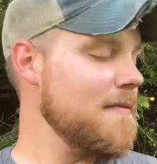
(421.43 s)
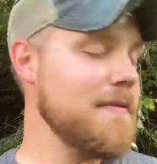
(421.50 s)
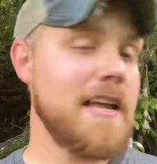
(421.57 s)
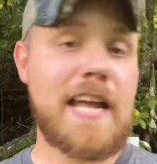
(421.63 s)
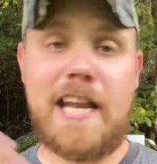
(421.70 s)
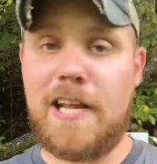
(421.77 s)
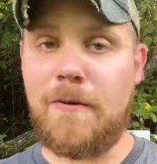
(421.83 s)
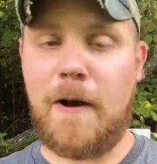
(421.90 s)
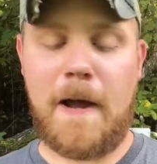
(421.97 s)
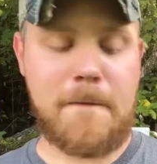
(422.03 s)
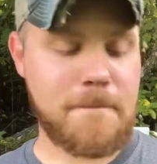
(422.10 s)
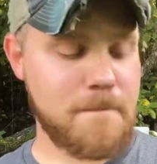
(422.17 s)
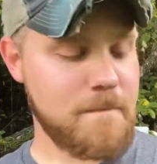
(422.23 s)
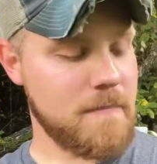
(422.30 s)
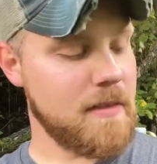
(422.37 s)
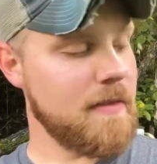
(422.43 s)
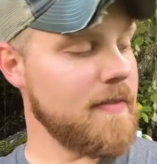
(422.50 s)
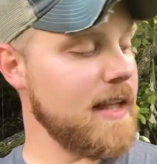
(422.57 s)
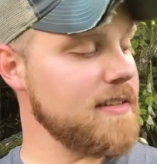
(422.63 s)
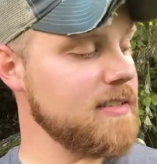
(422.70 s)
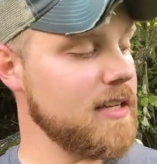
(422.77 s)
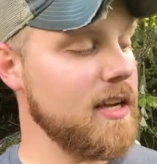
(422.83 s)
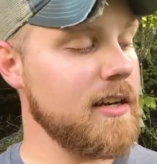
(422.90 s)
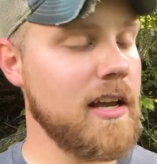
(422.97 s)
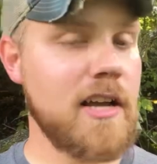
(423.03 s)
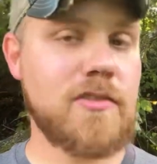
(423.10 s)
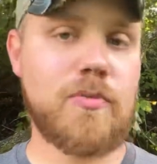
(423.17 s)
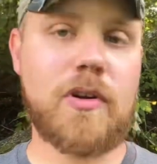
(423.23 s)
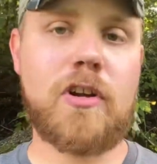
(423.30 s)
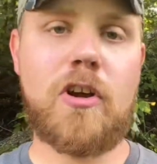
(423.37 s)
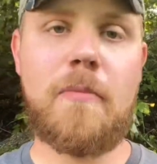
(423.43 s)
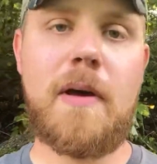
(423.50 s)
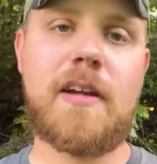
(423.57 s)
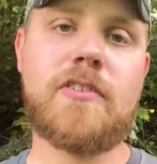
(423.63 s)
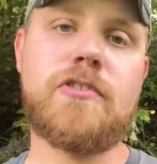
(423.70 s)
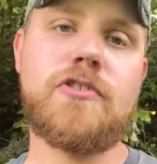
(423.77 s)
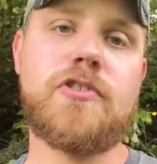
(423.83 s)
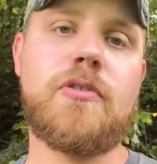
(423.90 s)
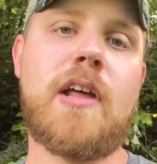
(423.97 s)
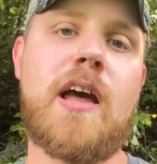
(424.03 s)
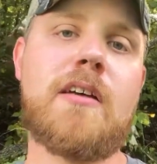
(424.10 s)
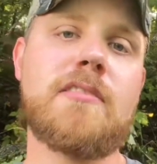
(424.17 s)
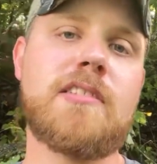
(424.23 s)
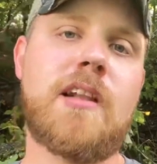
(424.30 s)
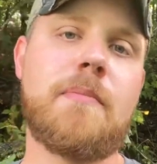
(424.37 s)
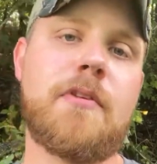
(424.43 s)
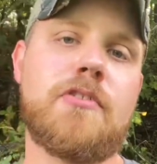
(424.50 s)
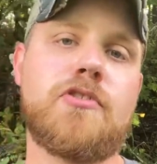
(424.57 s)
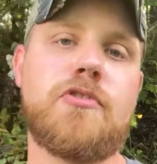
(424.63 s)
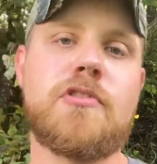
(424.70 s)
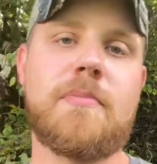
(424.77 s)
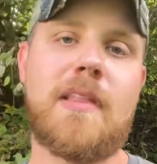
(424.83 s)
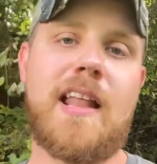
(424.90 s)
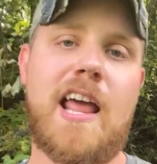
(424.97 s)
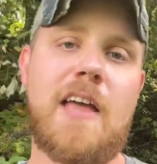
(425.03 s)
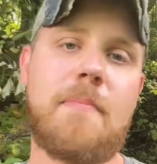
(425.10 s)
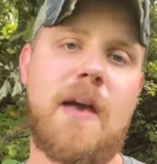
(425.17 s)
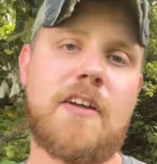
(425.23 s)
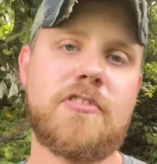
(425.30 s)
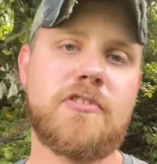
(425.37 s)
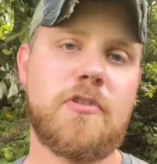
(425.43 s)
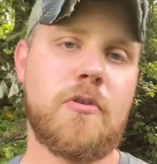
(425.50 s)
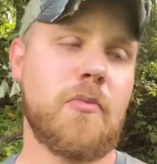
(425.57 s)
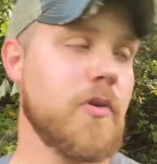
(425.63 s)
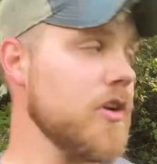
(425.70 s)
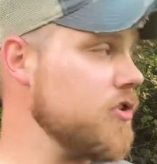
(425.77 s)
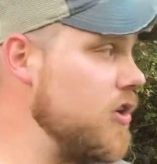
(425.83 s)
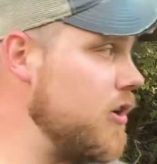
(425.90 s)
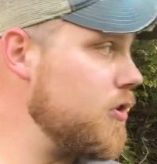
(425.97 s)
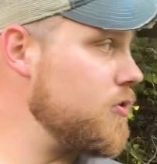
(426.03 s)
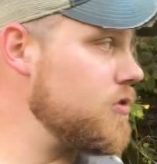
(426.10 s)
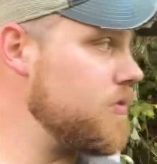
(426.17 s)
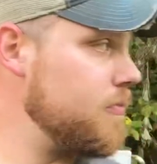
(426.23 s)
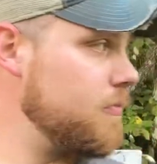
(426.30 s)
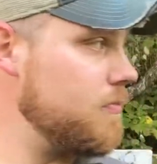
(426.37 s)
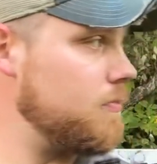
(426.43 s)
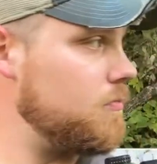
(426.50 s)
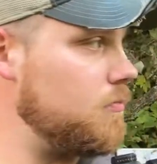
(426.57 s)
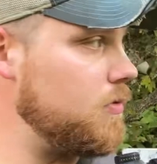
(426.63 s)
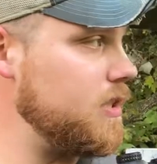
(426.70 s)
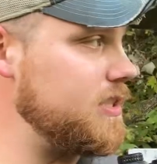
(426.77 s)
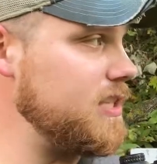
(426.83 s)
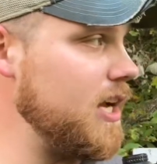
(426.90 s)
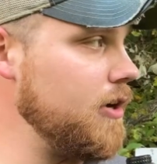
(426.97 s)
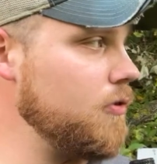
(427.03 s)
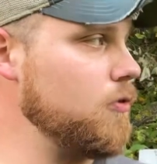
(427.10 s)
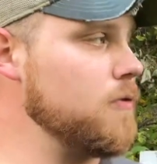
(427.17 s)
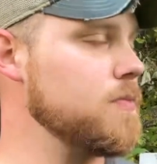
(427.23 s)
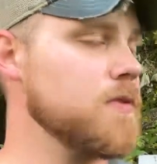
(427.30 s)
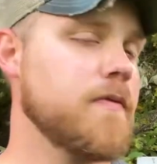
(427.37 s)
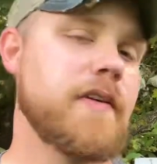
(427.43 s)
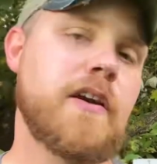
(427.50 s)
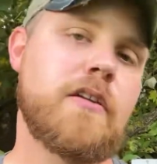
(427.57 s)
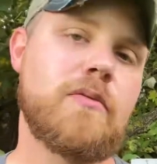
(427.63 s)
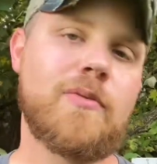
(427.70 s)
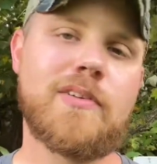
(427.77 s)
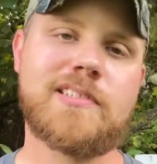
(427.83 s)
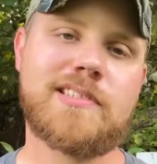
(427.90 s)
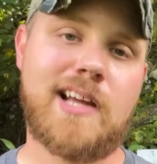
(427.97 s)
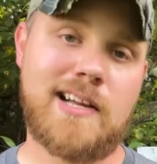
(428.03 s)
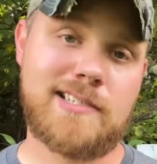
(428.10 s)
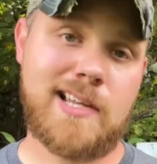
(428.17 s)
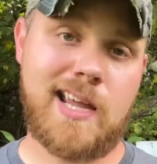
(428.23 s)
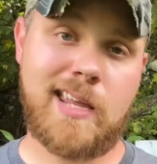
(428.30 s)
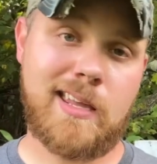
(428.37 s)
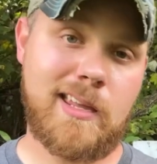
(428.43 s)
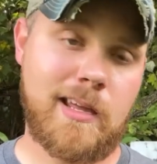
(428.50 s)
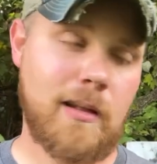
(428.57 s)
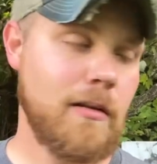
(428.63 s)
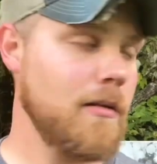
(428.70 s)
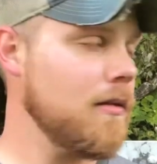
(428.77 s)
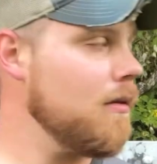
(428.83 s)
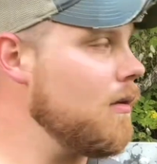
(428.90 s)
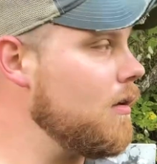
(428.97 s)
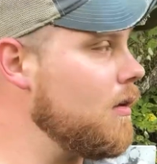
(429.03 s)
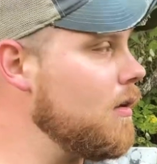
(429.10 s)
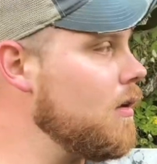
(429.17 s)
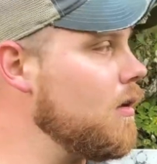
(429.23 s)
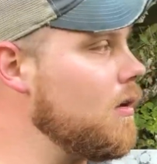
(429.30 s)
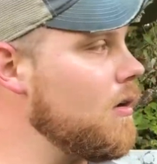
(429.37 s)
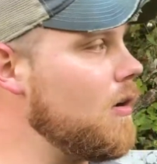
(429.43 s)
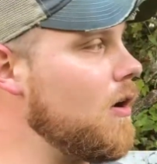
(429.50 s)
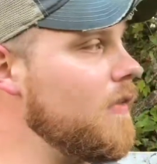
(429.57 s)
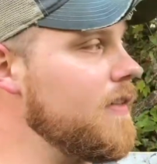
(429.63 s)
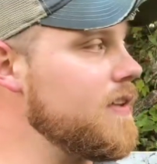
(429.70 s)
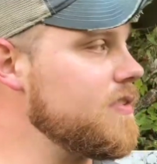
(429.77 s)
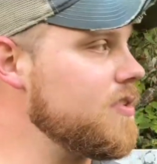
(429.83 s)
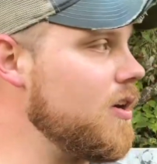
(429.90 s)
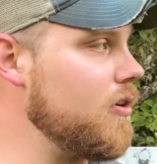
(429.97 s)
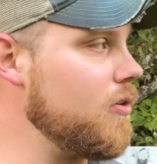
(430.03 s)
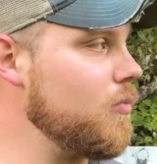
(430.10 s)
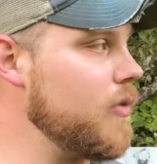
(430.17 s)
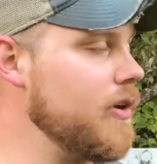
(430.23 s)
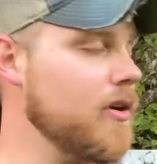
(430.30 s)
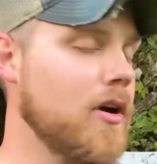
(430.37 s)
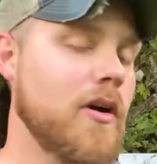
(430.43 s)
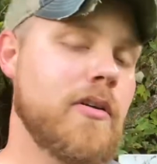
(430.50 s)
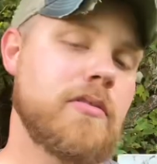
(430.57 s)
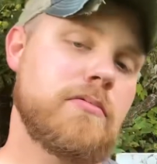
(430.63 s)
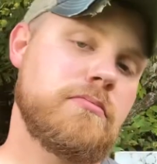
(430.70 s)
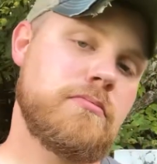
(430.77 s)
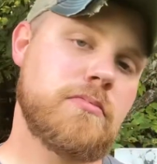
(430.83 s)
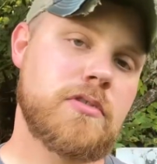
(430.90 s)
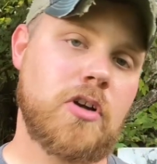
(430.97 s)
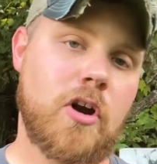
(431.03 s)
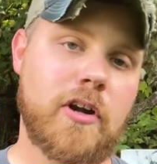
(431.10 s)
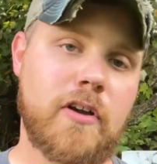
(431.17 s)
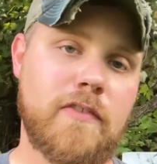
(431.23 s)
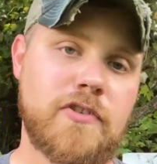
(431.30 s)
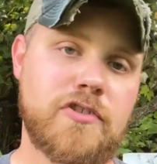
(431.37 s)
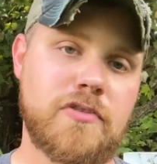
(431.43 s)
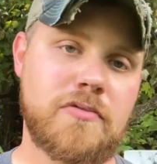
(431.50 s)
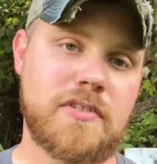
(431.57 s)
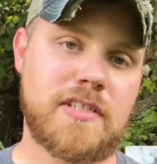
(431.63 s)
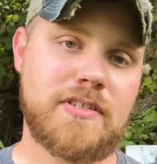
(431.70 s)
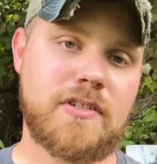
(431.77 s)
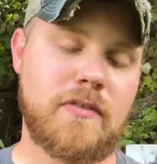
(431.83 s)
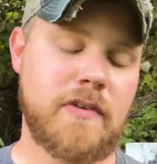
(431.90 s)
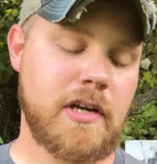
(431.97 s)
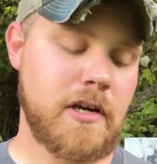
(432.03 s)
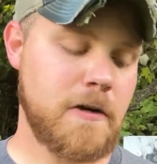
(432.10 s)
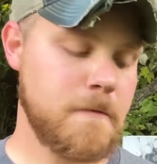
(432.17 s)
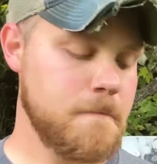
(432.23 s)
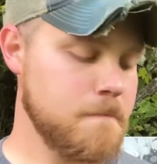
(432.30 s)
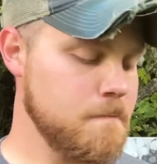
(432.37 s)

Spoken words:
Anyway, that's the gun, guys. We're going to go back to the shoot house, and I'm going to shoot some of that AMAX through it. We're going to try to do some really tight groups over here, well, as tight as I can get, on this 101-yard target on these shooting C's over here.